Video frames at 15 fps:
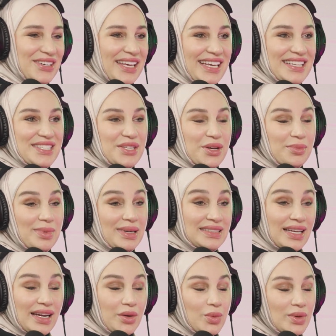Okay, so but
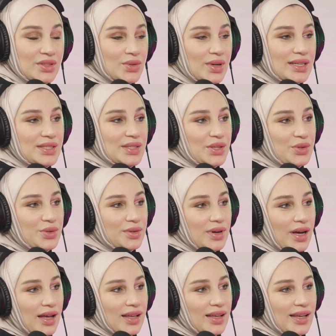I want to ask you,
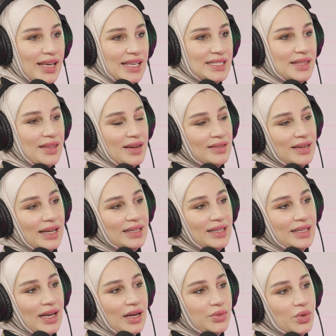is there
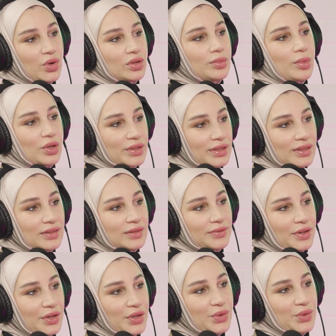any role model
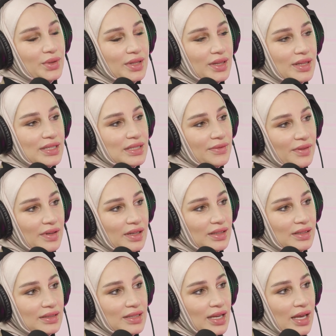for you in this
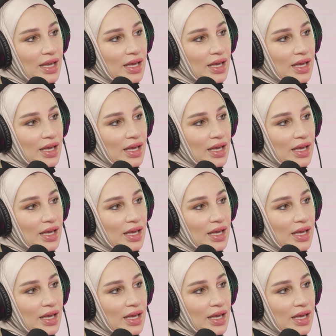field,